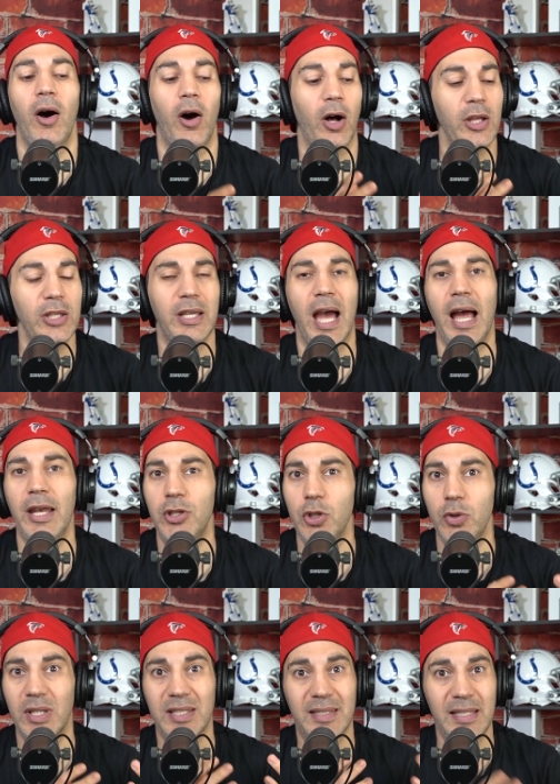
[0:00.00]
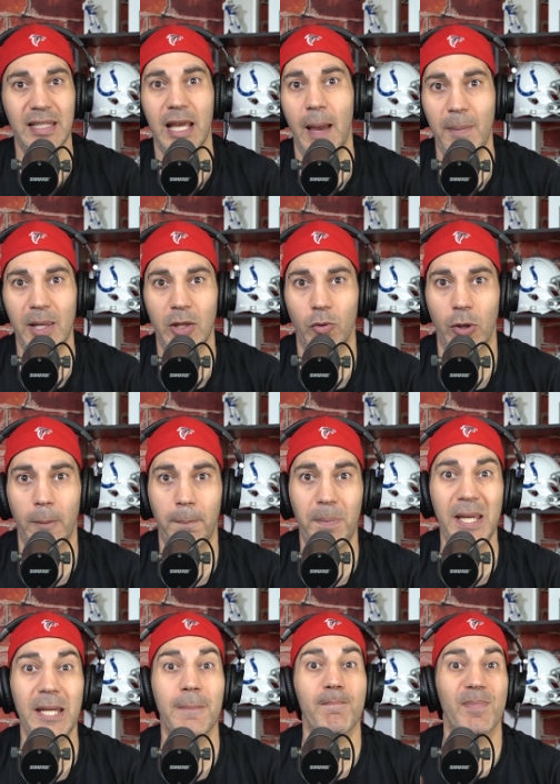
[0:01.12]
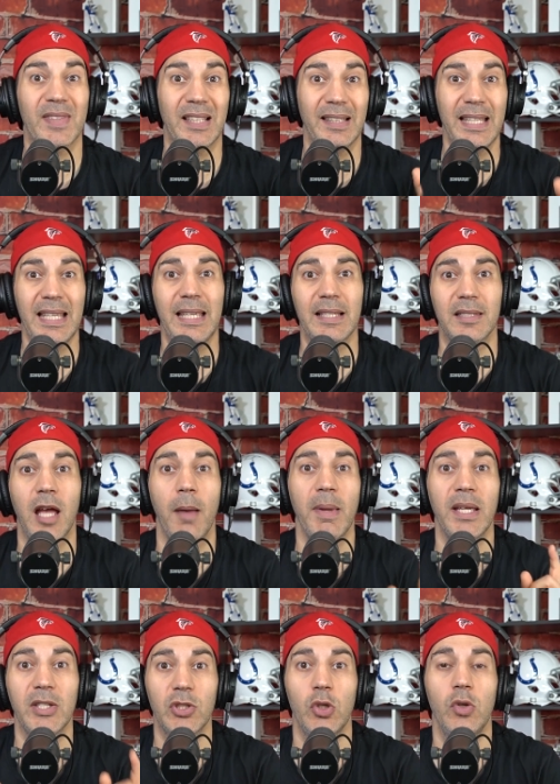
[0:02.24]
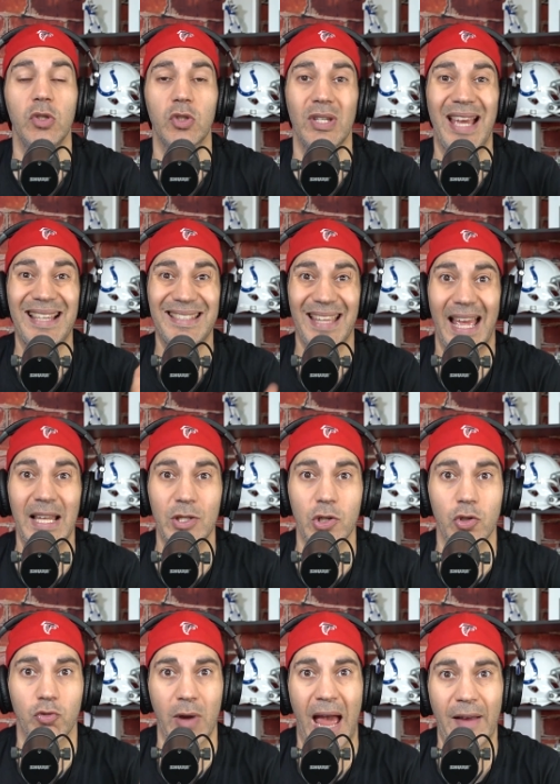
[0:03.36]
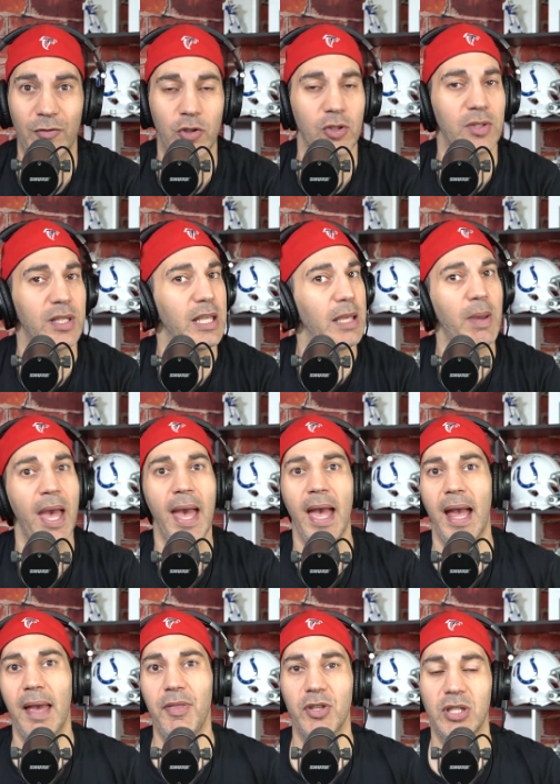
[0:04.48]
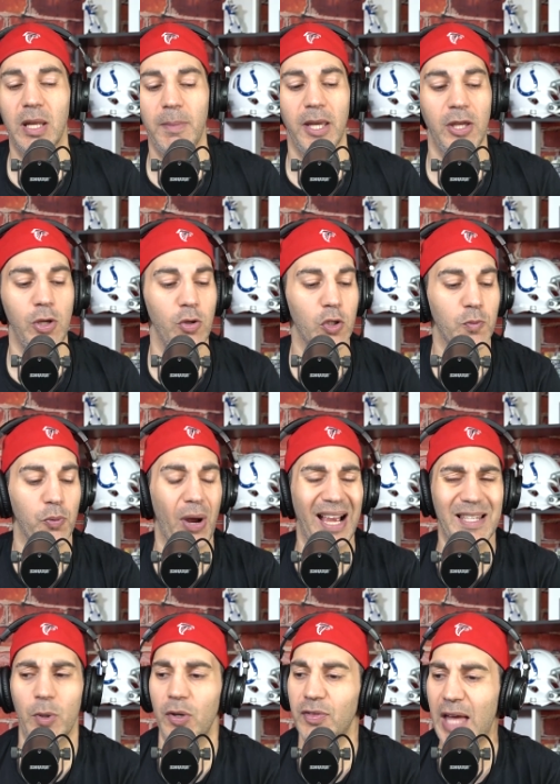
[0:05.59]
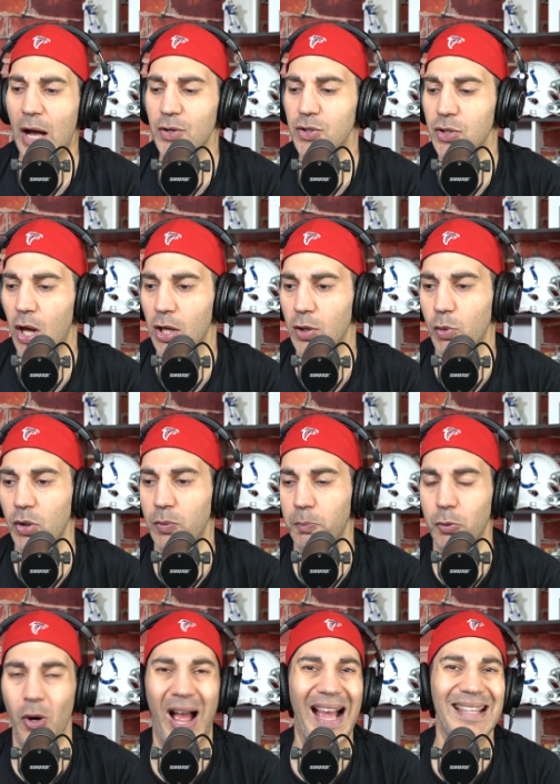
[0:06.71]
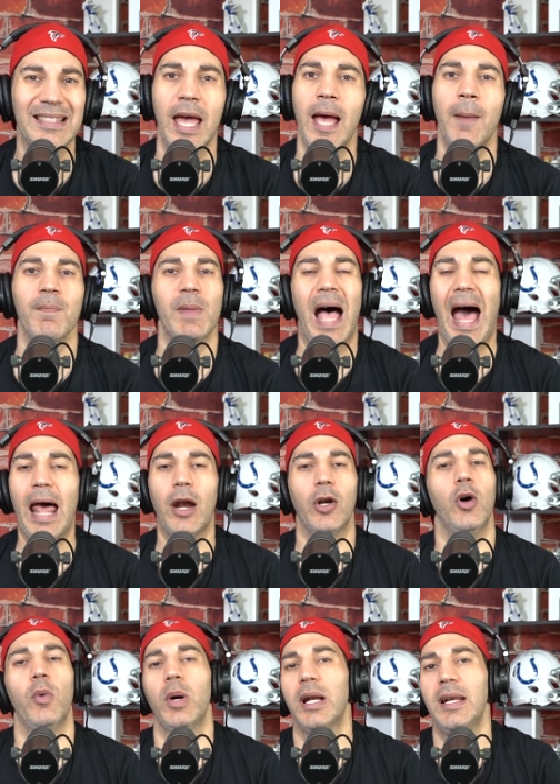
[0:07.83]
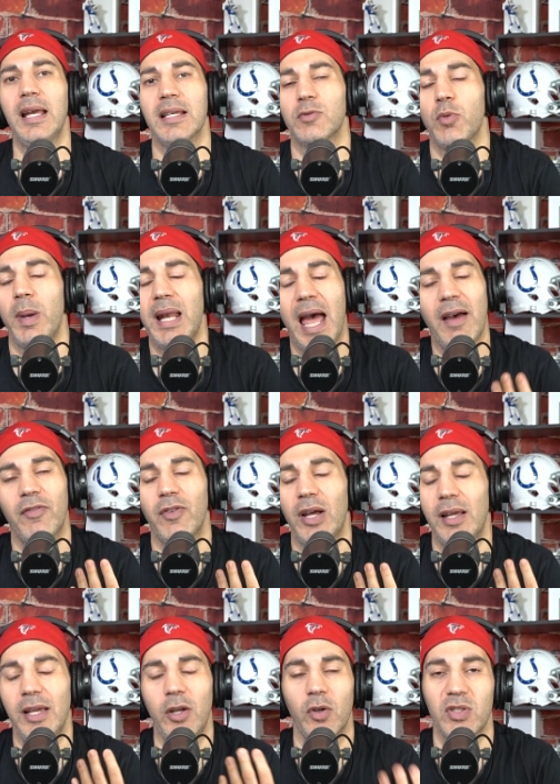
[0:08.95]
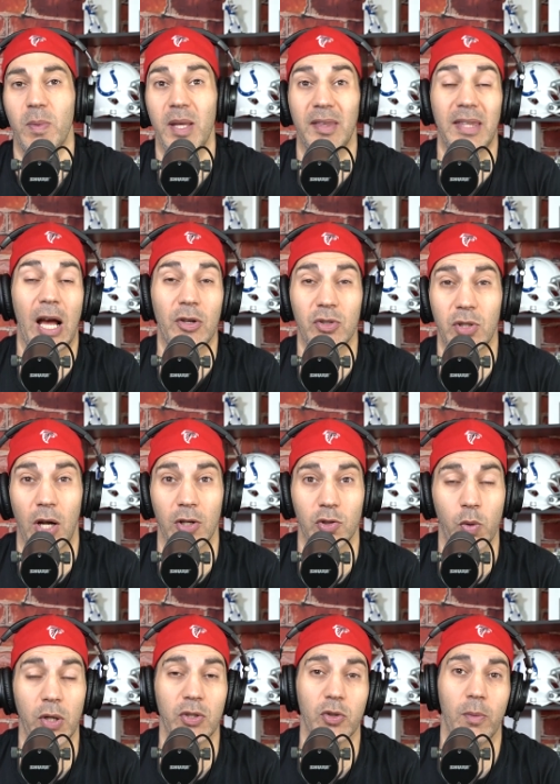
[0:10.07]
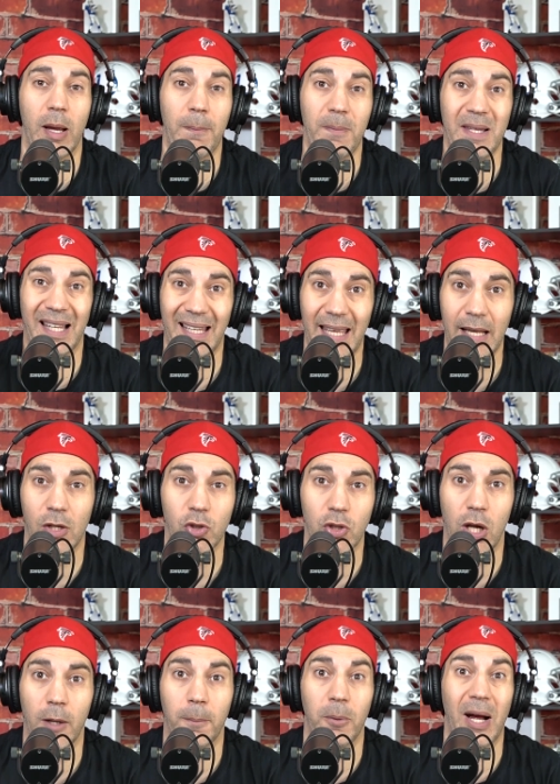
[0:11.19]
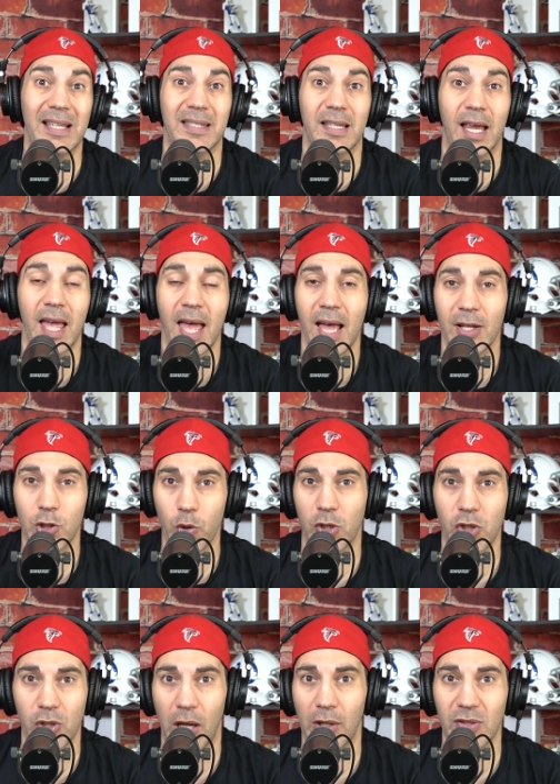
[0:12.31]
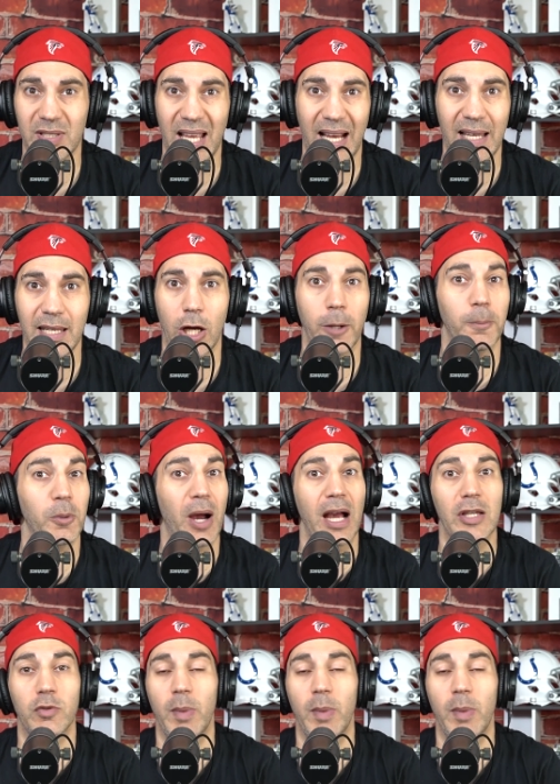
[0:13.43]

All you got to do is DM me the word beat. The link is coming soon, so you guys can enter, draft your team, and there's going to be a huge prize, about a $1,000 worth prize. I don't know what it is. We might have, you know, it's so we a thousand dollars worth, so it might be like an eight hundred dollar prize and a two hundred dollar secondary prize.